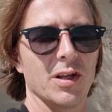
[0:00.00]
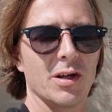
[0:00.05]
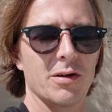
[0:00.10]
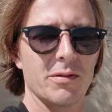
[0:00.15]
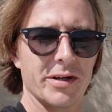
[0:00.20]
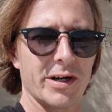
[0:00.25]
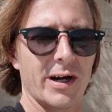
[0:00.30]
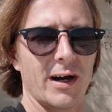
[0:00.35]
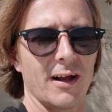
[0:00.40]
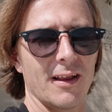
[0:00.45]

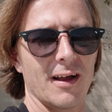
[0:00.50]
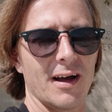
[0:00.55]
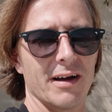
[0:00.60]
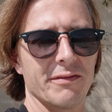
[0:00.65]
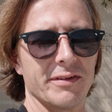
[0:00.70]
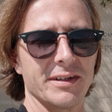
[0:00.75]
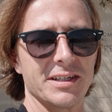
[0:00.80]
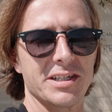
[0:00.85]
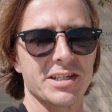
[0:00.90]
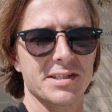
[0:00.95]
blow it all
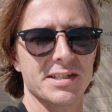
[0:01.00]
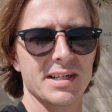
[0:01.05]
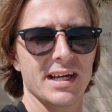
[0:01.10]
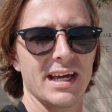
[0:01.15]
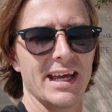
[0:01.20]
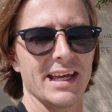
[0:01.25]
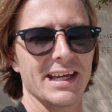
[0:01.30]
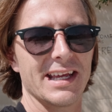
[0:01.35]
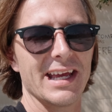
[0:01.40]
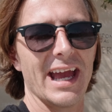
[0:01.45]
off, and just
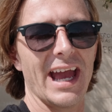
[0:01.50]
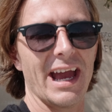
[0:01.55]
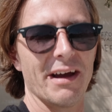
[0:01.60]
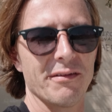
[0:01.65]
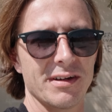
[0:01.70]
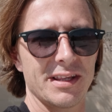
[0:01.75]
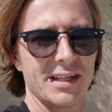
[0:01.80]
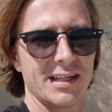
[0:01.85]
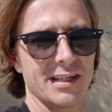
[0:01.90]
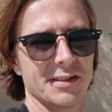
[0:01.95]
get
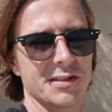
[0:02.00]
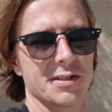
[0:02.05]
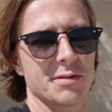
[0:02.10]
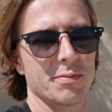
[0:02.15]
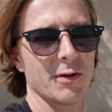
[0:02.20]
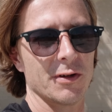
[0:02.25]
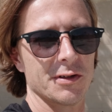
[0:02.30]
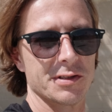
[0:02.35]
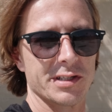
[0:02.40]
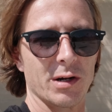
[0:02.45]
everything
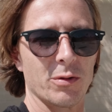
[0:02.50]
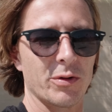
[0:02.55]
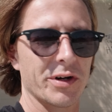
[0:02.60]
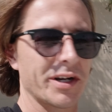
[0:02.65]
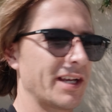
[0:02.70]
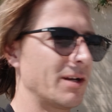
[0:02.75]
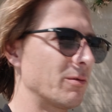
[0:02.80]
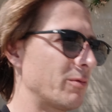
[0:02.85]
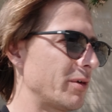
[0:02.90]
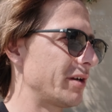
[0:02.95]
exposed. I
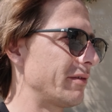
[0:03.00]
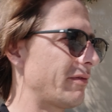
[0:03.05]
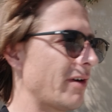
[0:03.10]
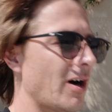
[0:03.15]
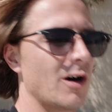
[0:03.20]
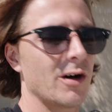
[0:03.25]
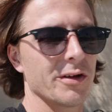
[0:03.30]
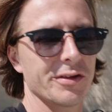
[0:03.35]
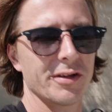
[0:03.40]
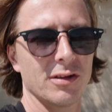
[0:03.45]
wanna get rid of
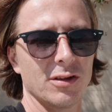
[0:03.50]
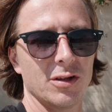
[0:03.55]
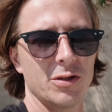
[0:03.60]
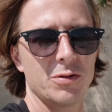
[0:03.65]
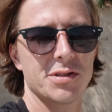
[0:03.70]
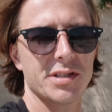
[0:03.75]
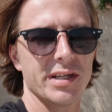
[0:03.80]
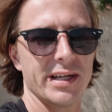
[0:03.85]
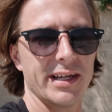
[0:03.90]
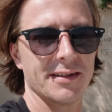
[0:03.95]
all the
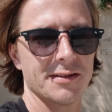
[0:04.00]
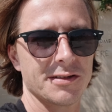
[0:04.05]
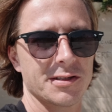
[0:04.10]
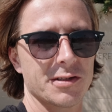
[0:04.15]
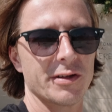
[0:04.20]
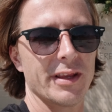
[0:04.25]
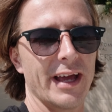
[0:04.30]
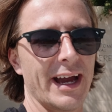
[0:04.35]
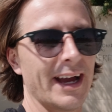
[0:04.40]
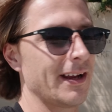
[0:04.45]
loose
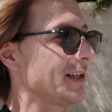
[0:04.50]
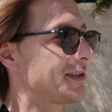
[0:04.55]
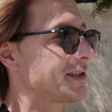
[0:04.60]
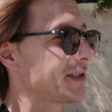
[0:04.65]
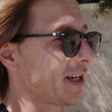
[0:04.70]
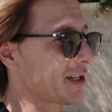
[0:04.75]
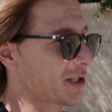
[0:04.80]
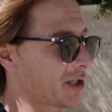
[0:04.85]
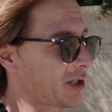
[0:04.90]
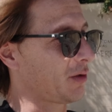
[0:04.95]
ends so that
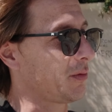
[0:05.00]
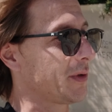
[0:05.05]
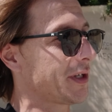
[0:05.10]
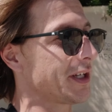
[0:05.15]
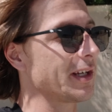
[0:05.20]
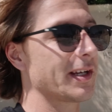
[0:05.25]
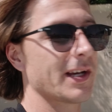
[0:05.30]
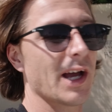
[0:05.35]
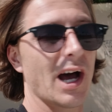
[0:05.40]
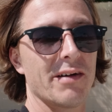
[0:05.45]
essentially we
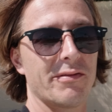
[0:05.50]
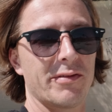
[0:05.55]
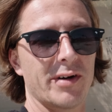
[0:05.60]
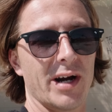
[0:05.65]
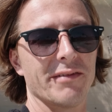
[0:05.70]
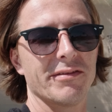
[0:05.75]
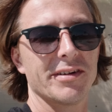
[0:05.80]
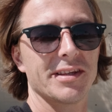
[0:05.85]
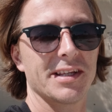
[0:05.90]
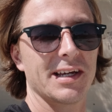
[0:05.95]
can
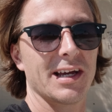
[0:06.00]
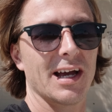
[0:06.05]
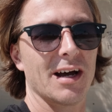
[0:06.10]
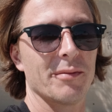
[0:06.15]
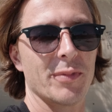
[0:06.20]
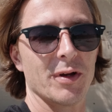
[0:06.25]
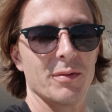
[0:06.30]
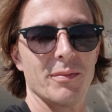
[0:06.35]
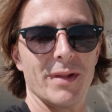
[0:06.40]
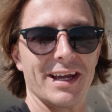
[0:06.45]
cover everything
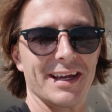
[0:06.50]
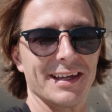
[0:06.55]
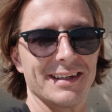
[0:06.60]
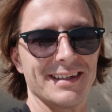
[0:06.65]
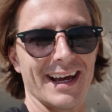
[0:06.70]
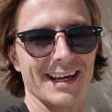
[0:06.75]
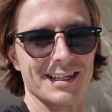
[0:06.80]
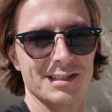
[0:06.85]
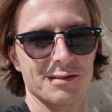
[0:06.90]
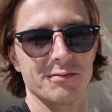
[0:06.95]
up and make it
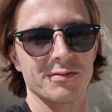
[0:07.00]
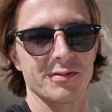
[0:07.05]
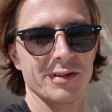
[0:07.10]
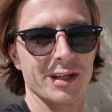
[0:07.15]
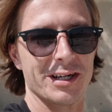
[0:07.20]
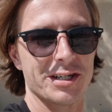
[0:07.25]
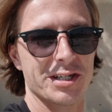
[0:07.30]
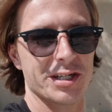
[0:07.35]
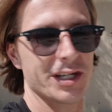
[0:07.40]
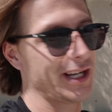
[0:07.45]
nice and
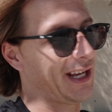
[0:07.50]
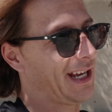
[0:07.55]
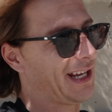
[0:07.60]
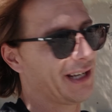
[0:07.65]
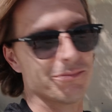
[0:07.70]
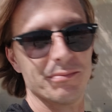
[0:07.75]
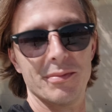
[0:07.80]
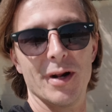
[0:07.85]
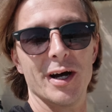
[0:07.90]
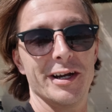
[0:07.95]
flush and